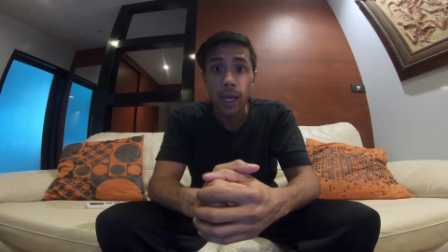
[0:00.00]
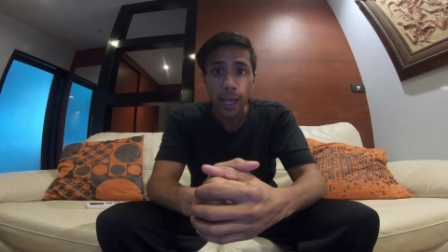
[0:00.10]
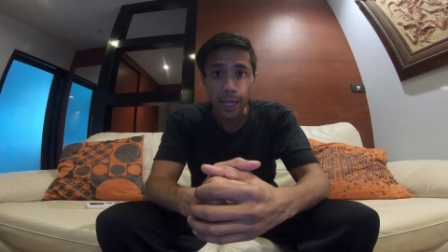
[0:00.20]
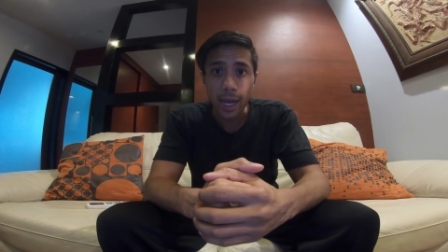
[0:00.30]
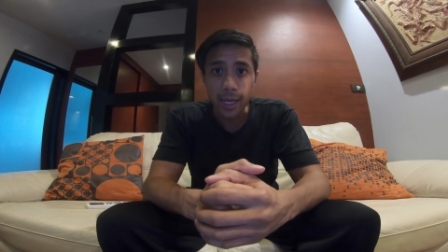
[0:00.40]

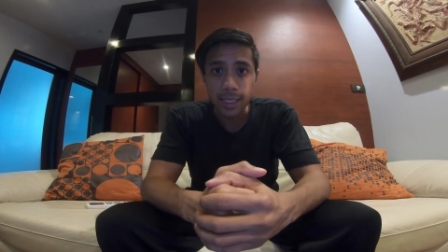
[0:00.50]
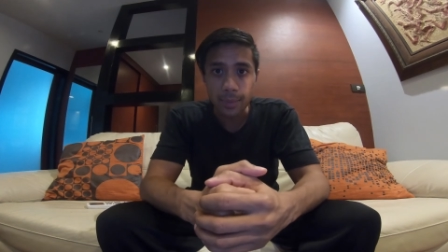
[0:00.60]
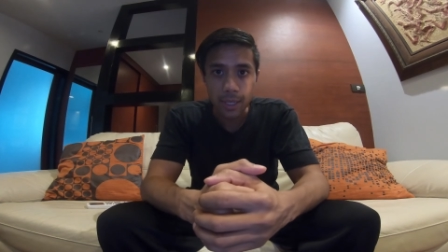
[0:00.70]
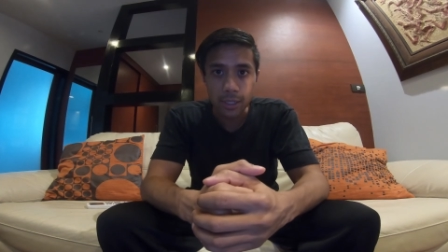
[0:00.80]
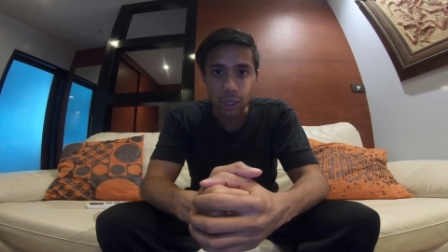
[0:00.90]
Hey guys,
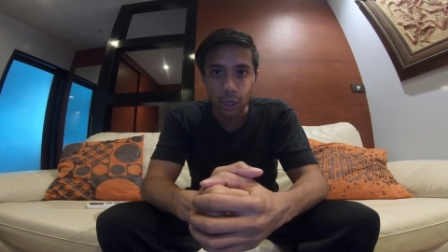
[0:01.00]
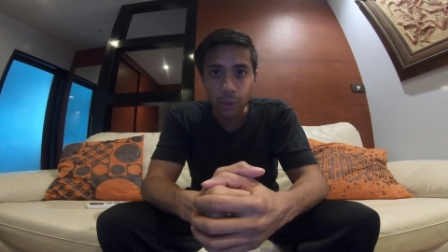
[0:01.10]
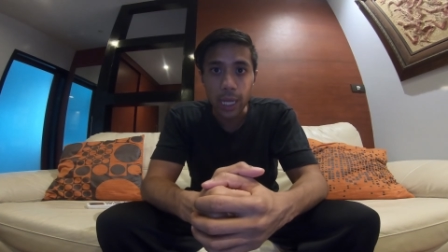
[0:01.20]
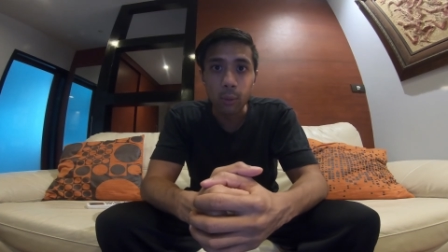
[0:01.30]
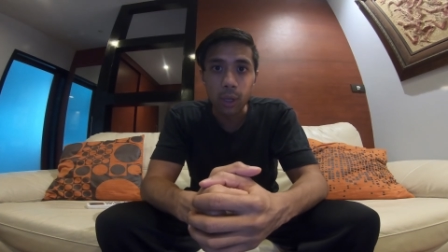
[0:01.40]
I'm
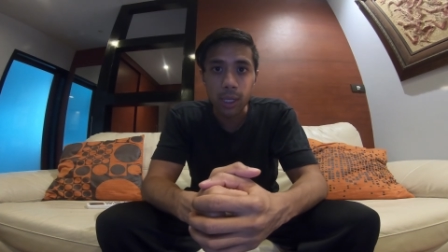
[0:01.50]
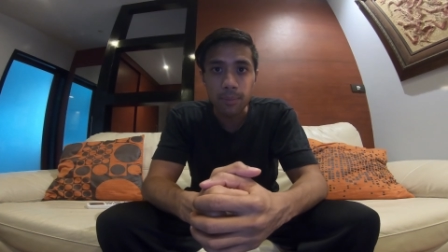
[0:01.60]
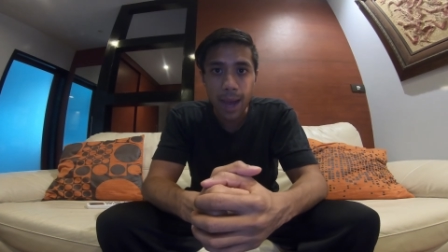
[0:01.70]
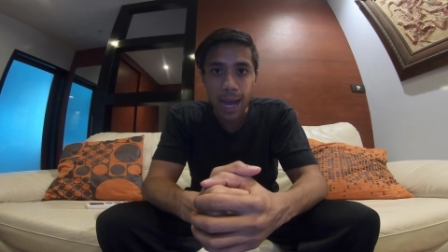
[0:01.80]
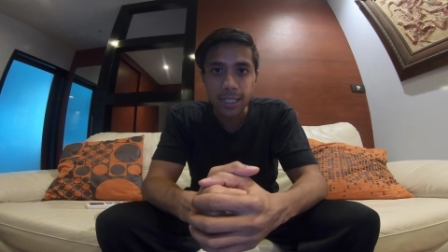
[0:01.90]
Angelo, and
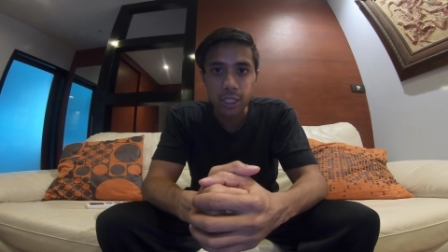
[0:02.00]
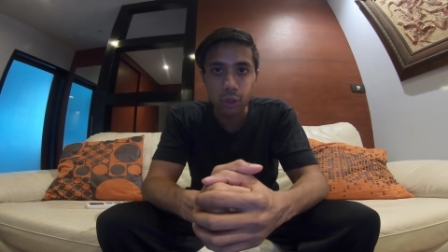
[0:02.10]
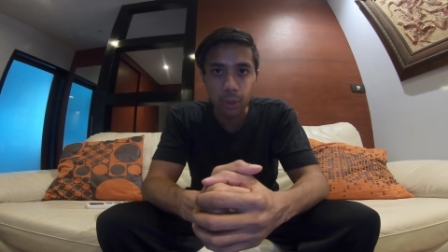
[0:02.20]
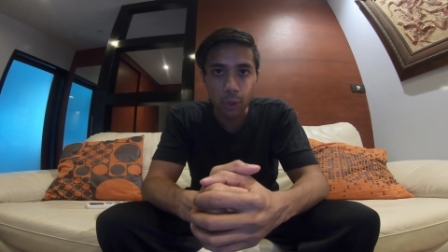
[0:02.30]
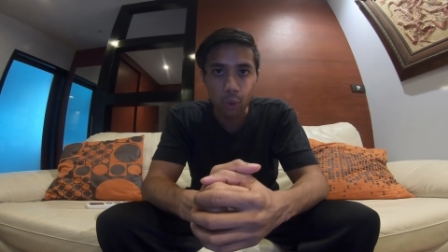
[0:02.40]
welcome back to
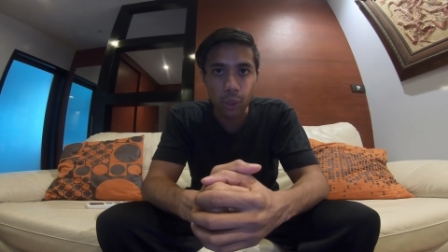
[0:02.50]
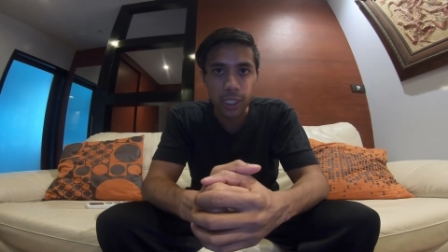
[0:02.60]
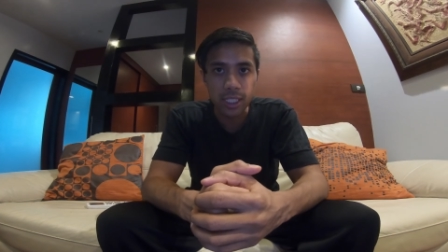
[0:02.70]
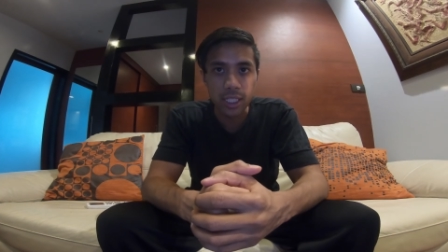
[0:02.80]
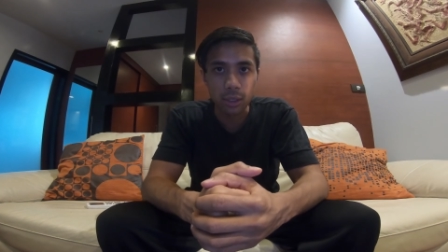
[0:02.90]

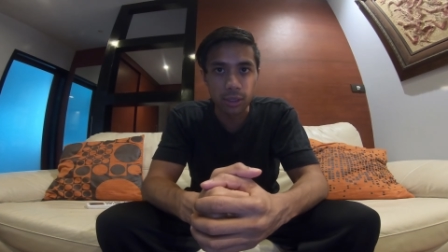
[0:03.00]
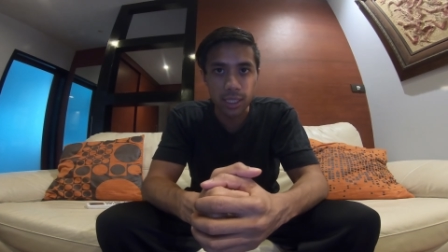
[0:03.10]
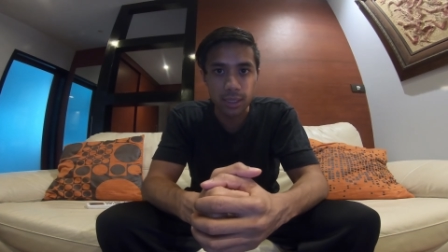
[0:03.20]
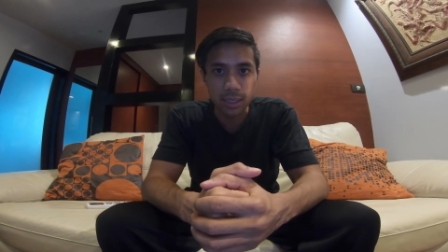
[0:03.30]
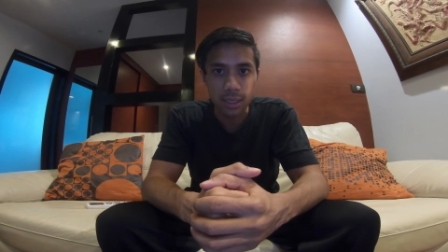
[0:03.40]
CryptoCoin
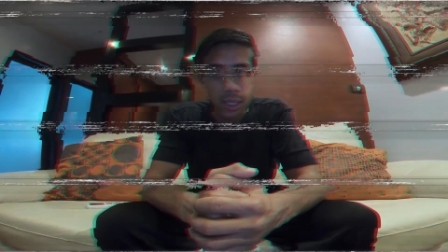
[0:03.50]
Consultants.